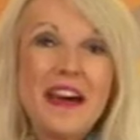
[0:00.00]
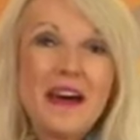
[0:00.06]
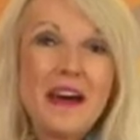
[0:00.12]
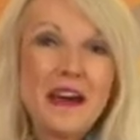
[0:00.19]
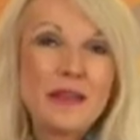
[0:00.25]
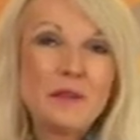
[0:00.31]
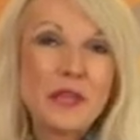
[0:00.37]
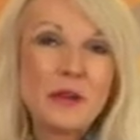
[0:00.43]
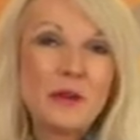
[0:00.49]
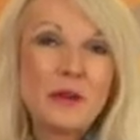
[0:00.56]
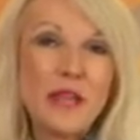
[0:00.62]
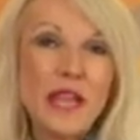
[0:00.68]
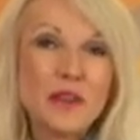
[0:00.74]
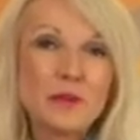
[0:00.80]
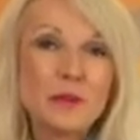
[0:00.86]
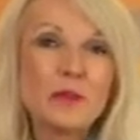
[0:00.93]
Hi, I'm
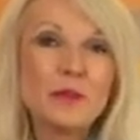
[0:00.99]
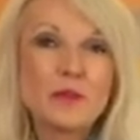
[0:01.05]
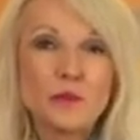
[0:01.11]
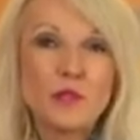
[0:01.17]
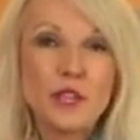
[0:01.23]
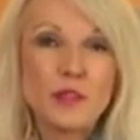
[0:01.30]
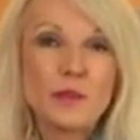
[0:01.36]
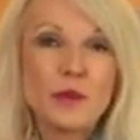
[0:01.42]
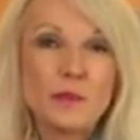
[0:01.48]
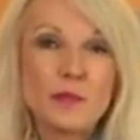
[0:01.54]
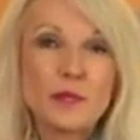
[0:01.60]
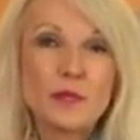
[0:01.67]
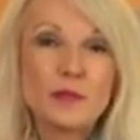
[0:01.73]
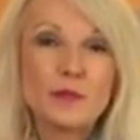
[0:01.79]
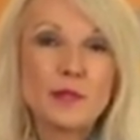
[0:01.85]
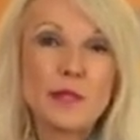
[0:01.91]
Carol Andrews for another
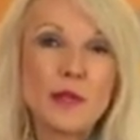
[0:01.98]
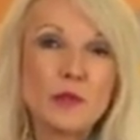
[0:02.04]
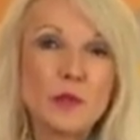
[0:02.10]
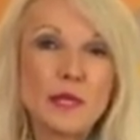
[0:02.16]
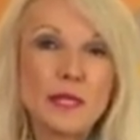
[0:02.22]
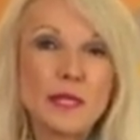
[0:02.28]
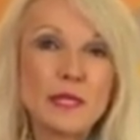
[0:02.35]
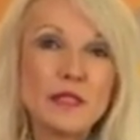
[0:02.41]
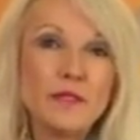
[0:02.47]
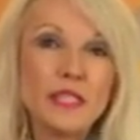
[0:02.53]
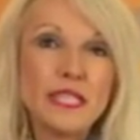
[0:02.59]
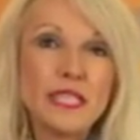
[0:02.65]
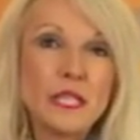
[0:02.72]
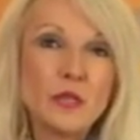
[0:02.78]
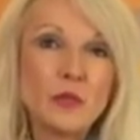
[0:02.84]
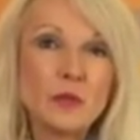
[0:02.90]
episode of Southwest
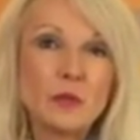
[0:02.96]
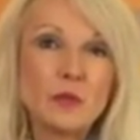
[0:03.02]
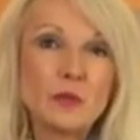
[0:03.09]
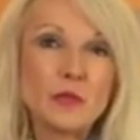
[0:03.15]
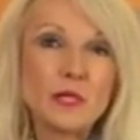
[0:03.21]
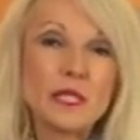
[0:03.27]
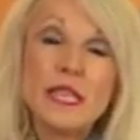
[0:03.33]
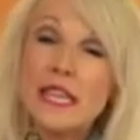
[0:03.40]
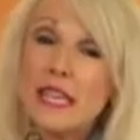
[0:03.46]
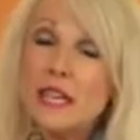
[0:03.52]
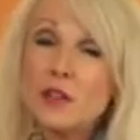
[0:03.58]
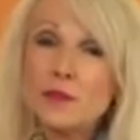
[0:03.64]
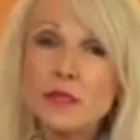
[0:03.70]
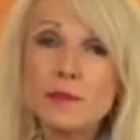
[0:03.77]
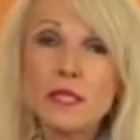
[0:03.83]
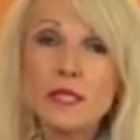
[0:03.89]
TV News.
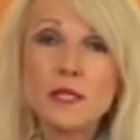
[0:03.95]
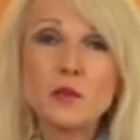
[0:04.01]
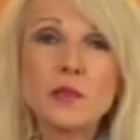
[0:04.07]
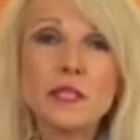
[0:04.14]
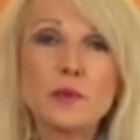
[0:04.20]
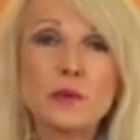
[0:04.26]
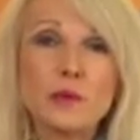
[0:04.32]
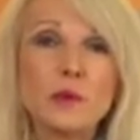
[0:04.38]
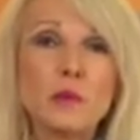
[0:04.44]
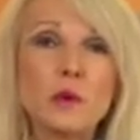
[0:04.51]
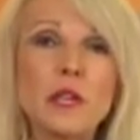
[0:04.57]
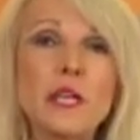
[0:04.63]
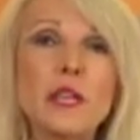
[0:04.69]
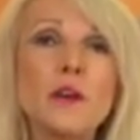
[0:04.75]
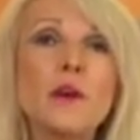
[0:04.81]
Here are some of the stories we've been working